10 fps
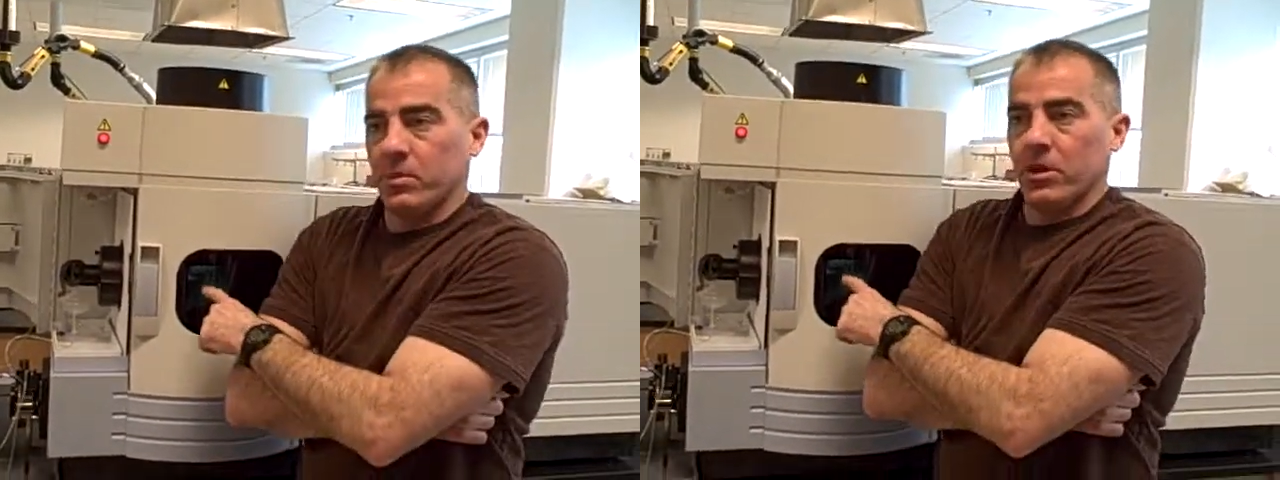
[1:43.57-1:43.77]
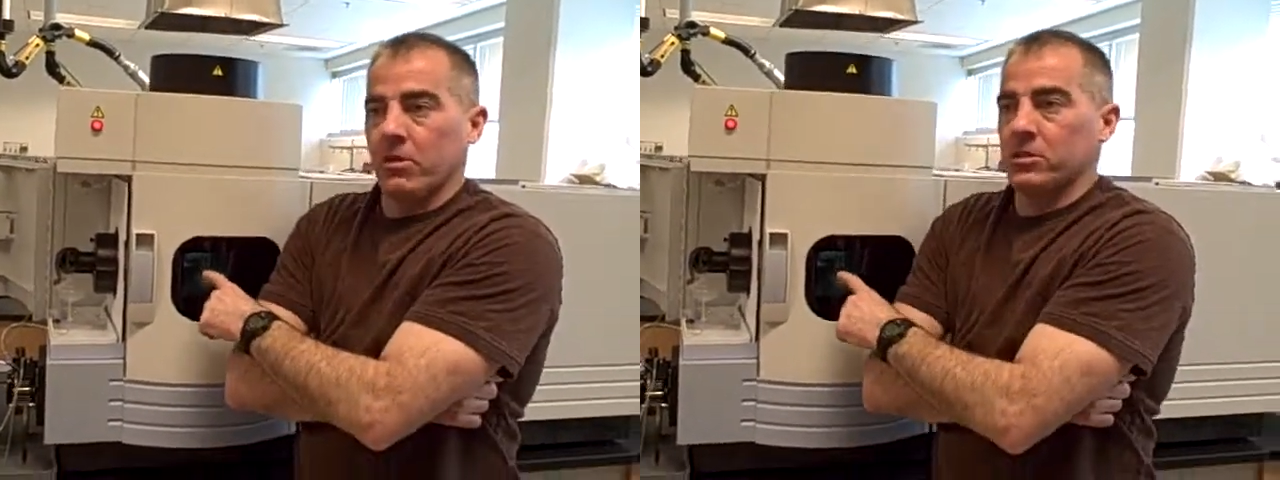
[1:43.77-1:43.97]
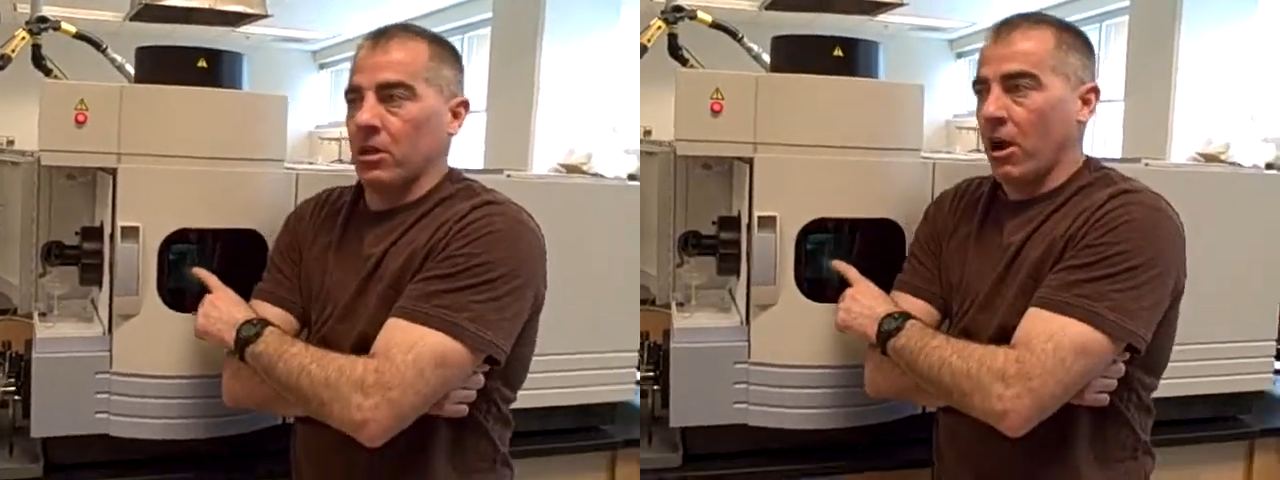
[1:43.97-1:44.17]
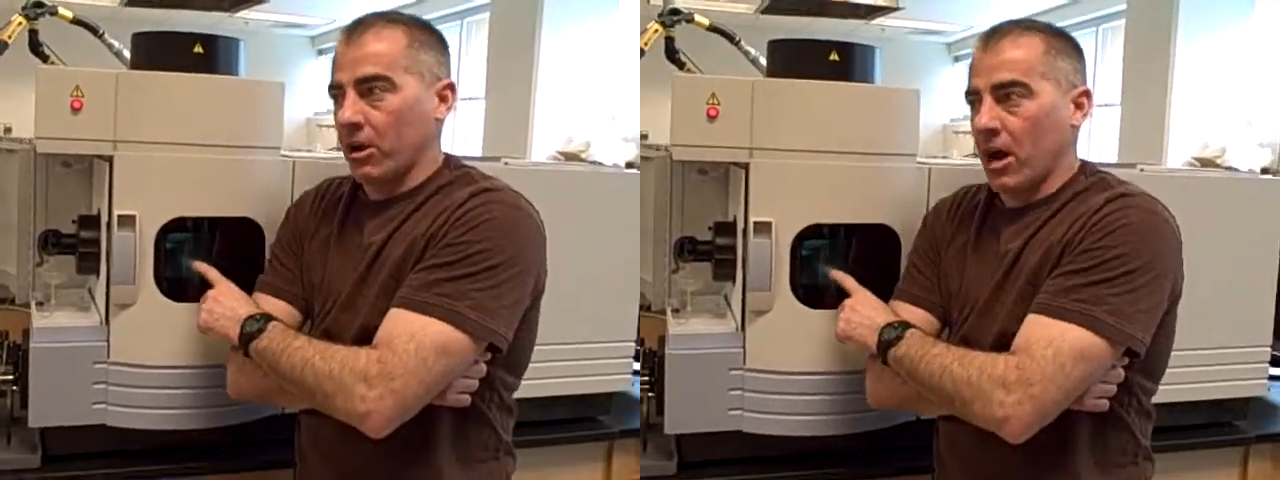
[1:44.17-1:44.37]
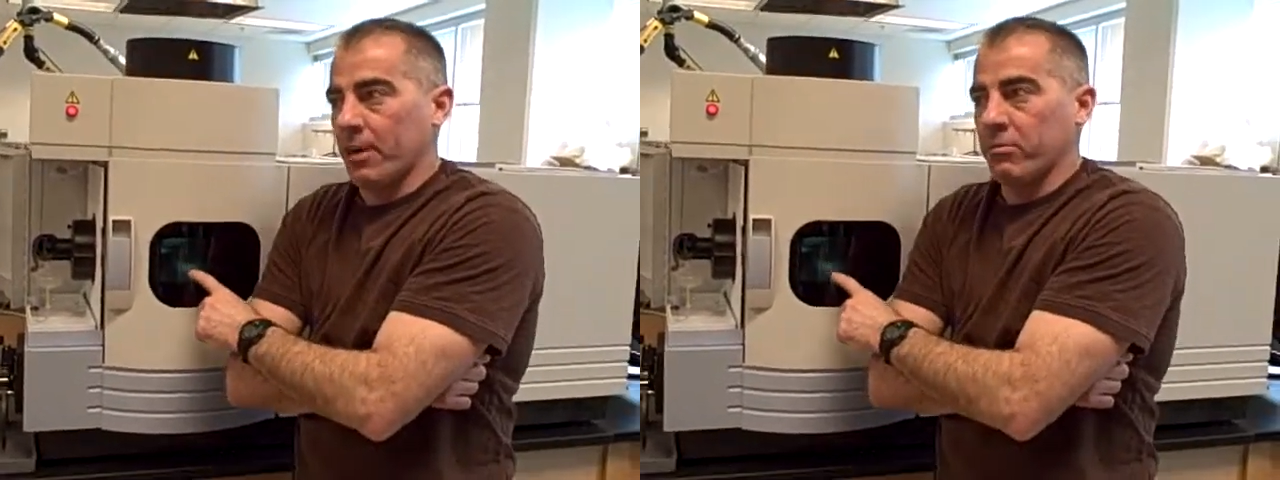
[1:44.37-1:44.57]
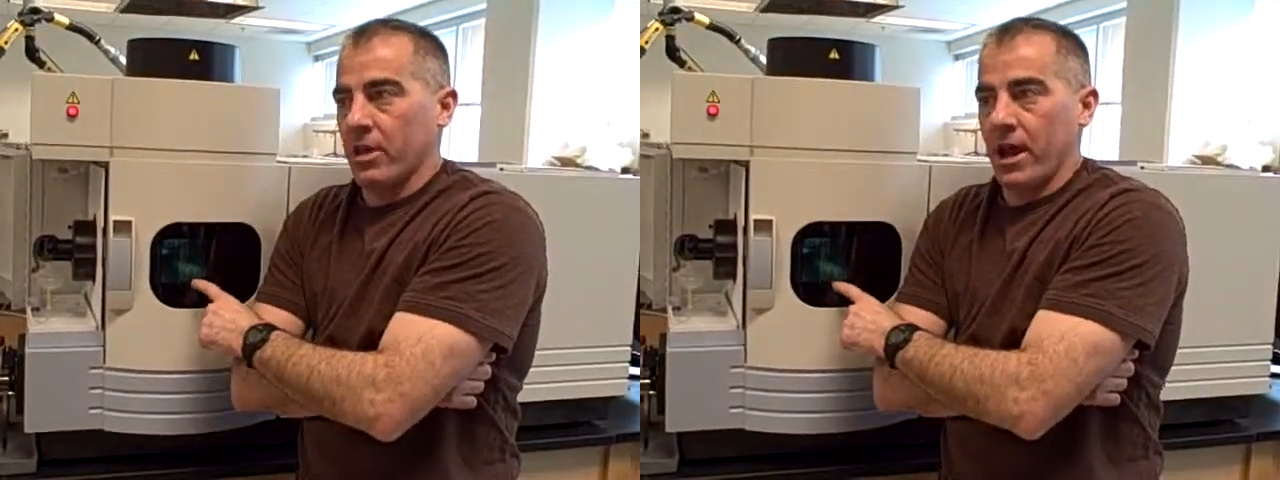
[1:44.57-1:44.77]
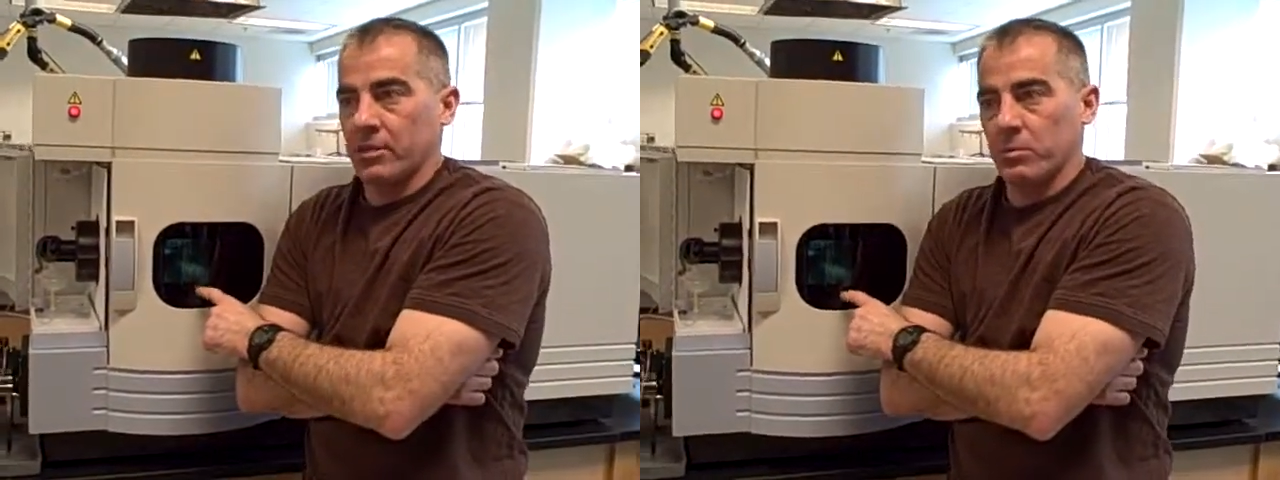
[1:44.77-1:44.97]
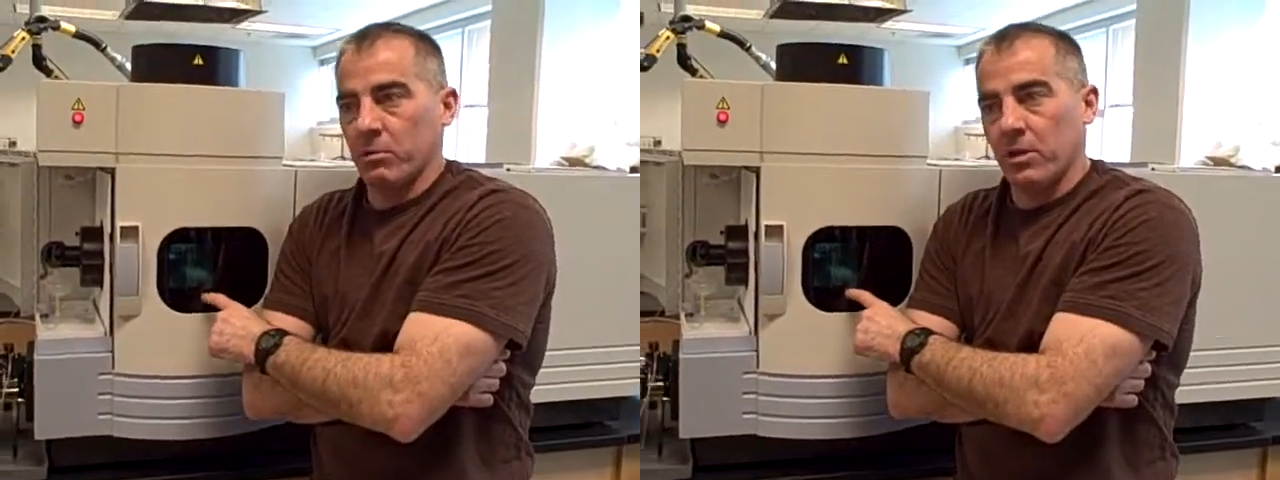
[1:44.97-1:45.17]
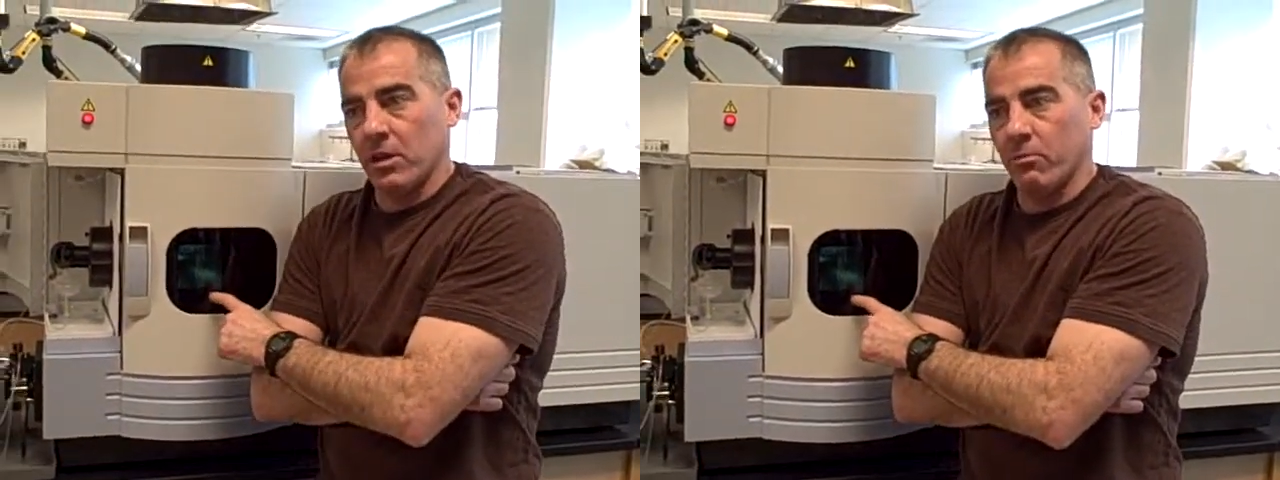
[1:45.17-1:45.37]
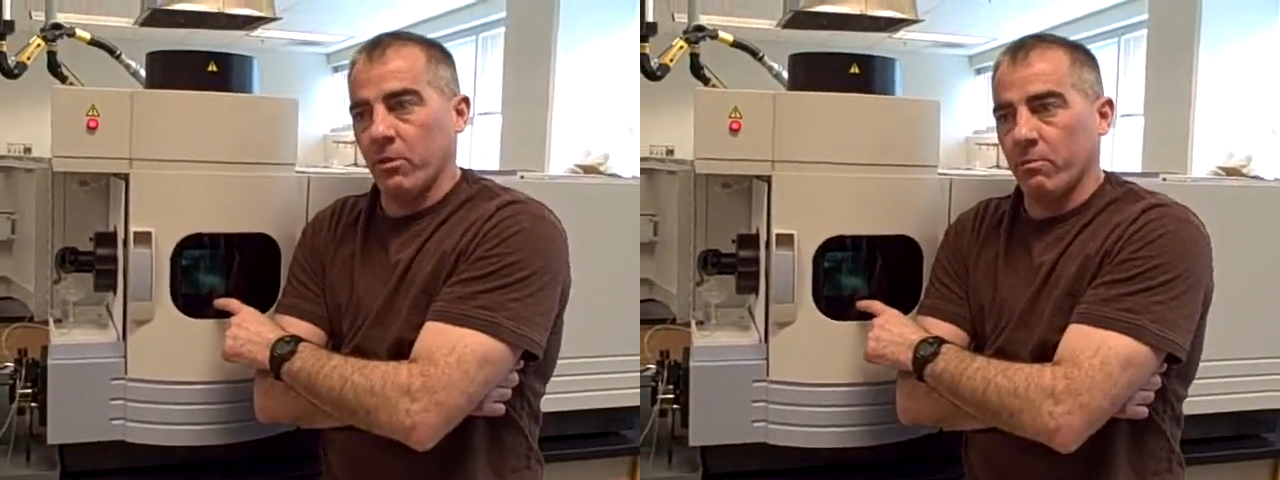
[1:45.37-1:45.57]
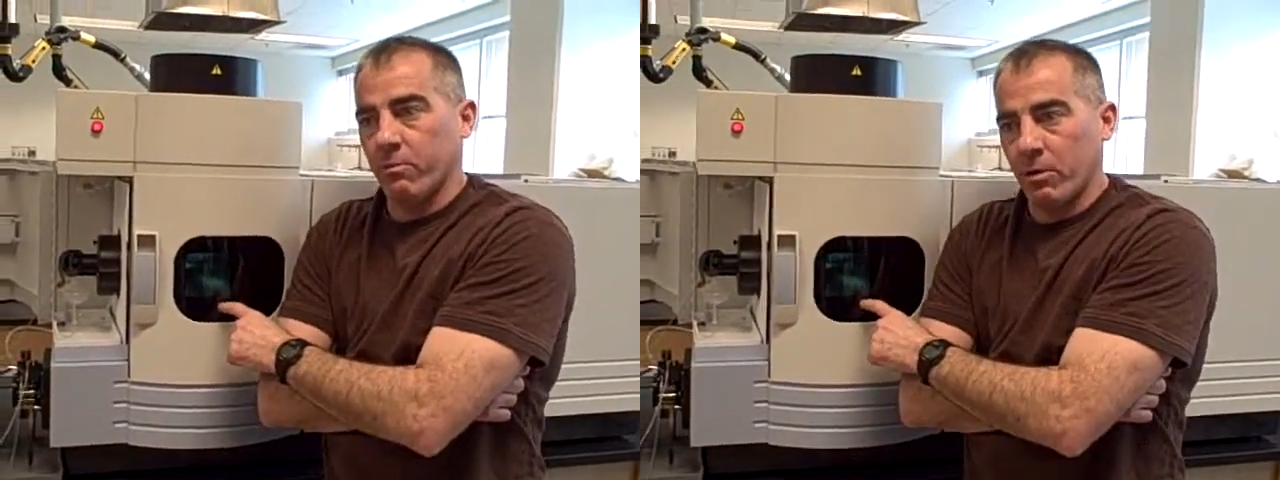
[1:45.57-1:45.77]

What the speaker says: there is an argon plasma, meaning we